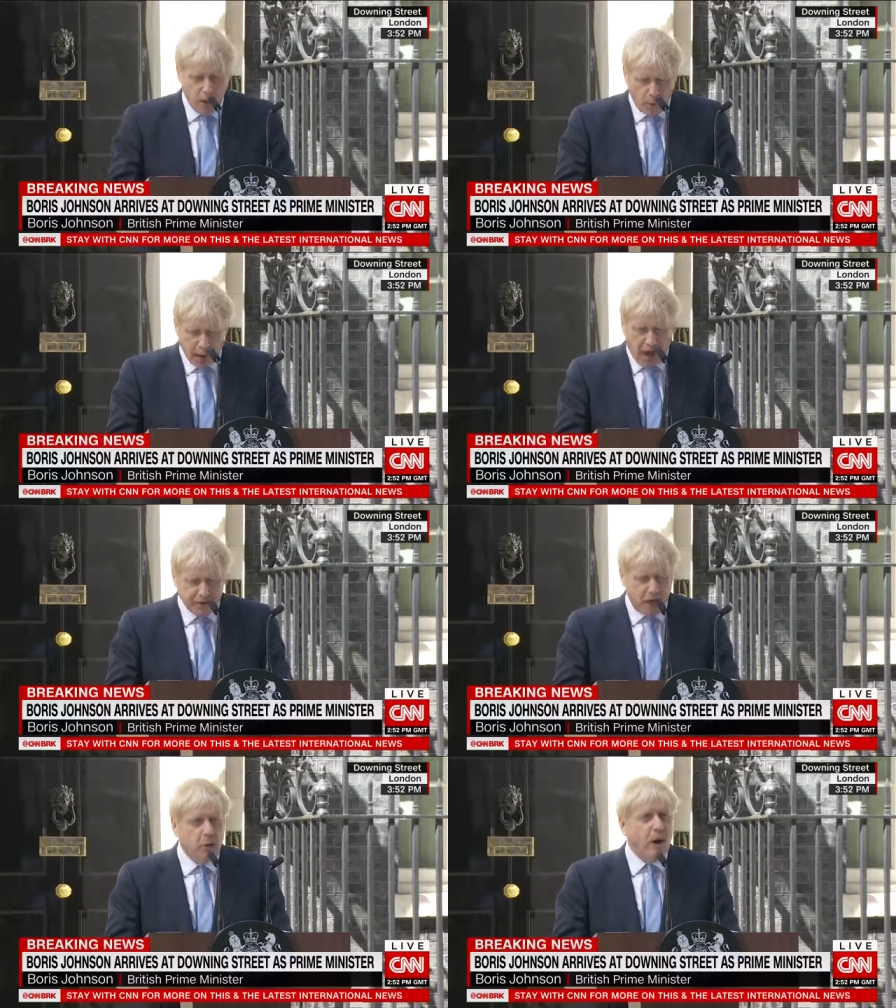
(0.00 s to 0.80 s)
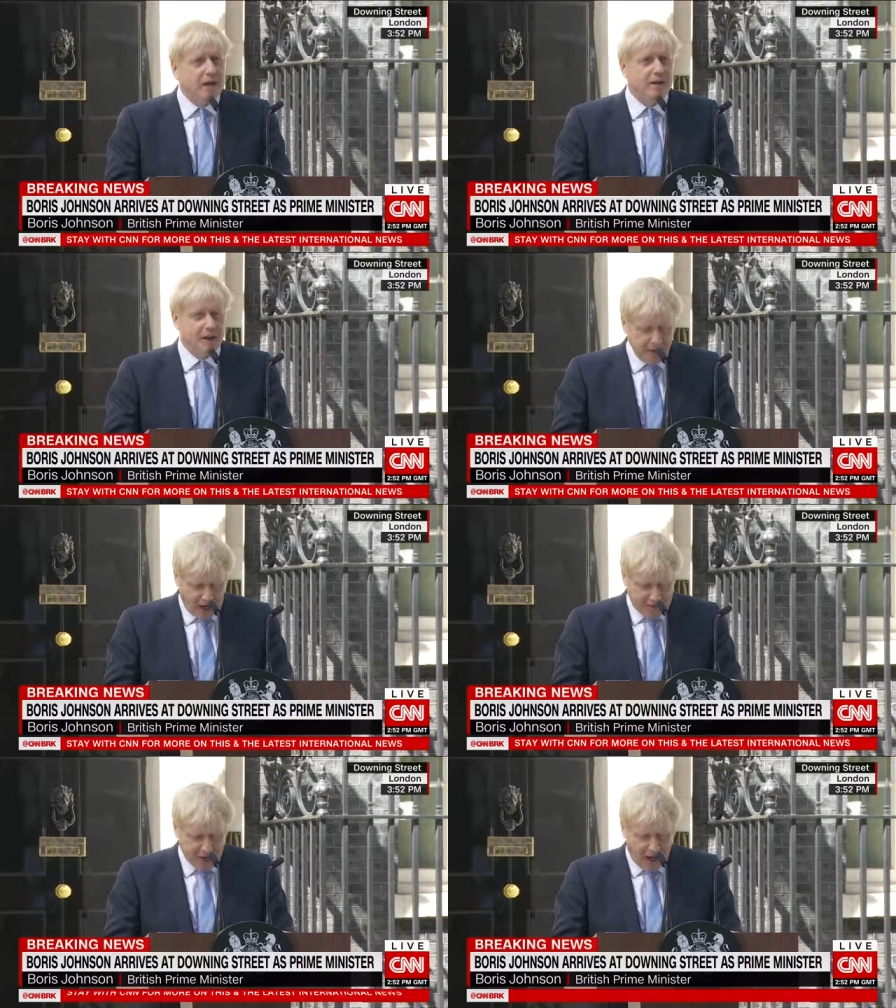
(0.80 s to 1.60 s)
We aren't going to wait
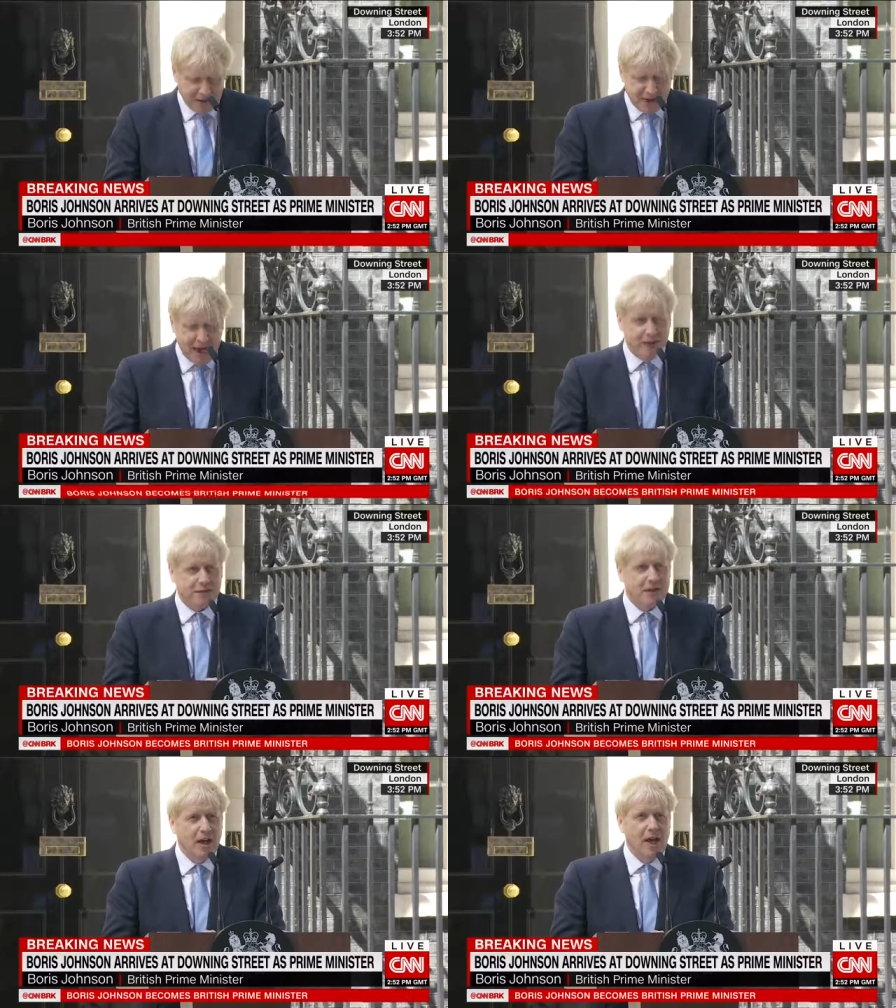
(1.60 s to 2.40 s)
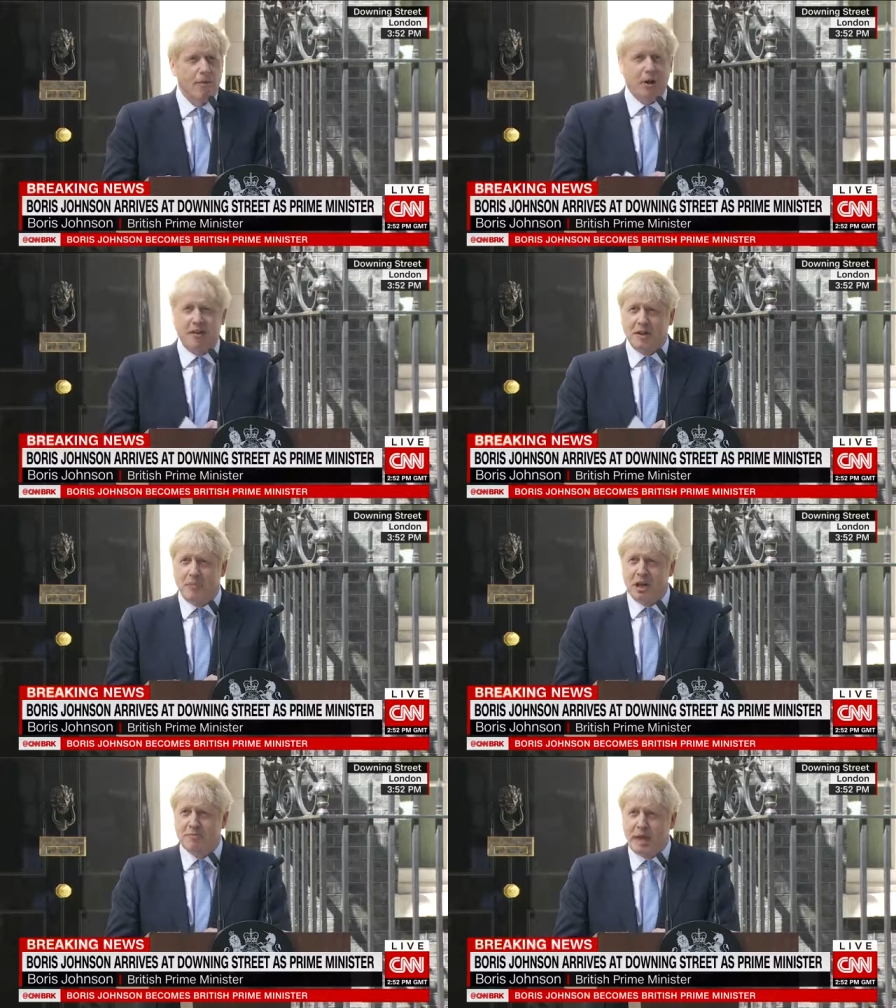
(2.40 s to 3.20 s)
99 days because the
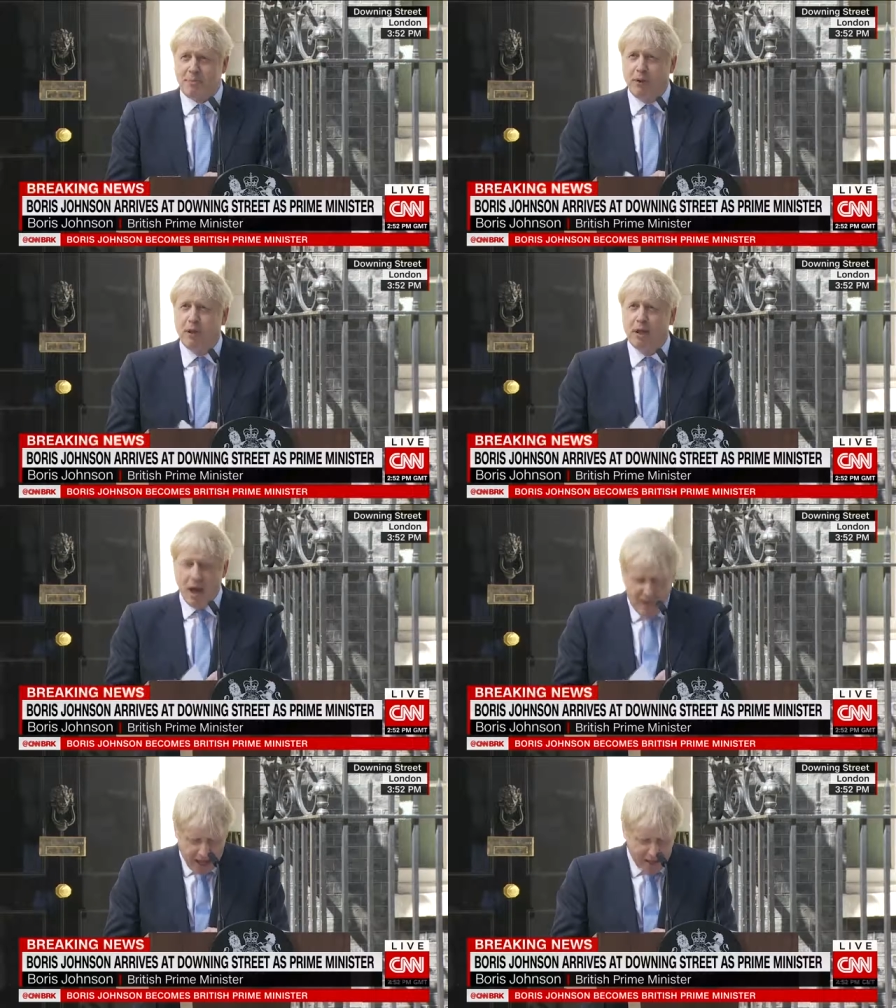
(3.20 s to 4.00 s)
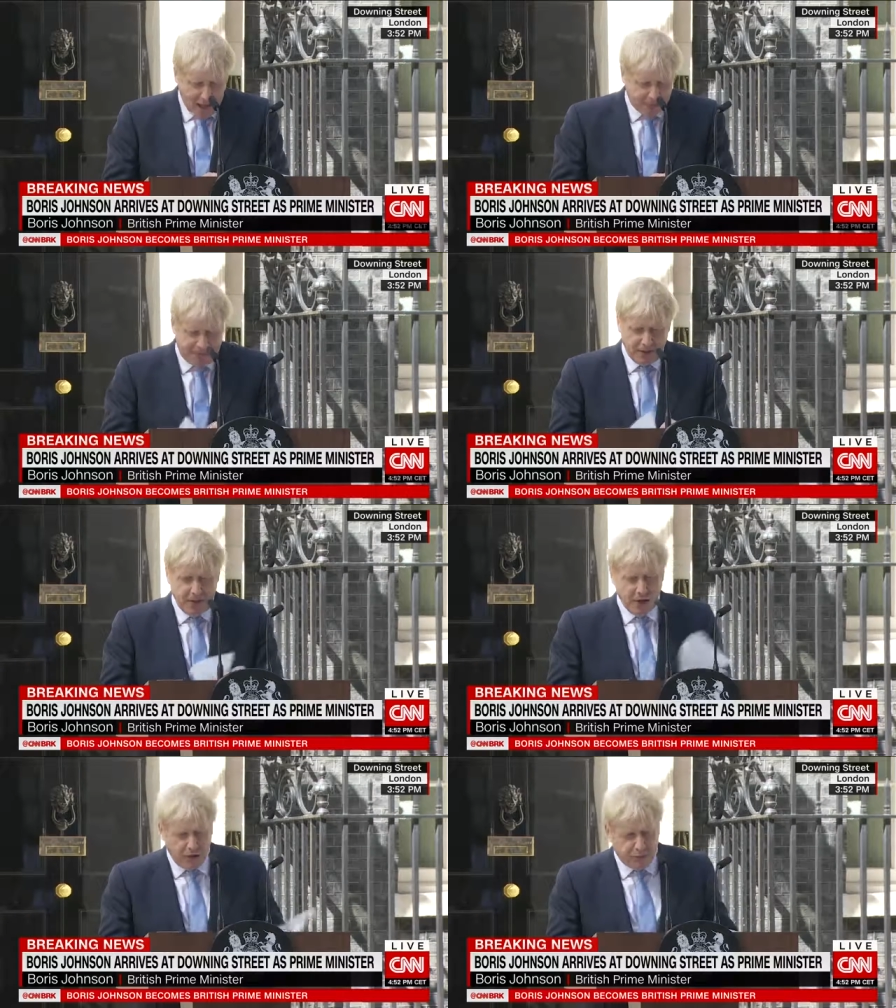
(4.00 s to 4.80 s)
British people have had enough
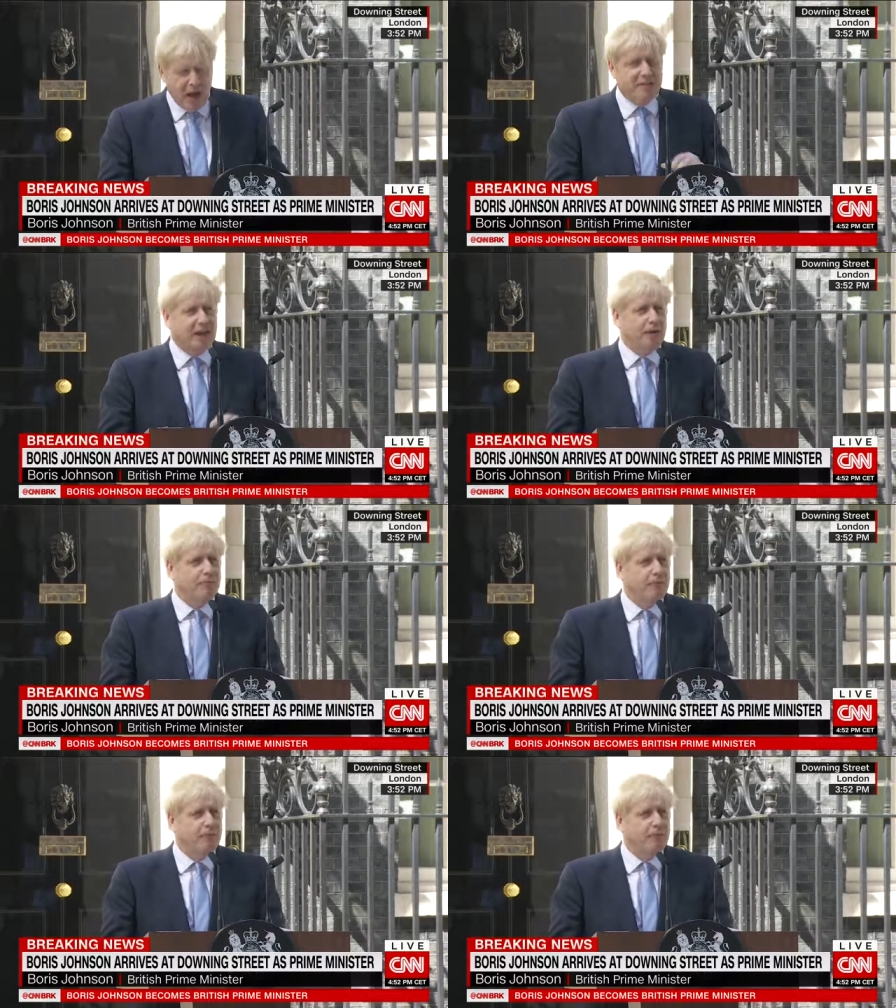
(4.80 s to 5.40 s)
of waiting.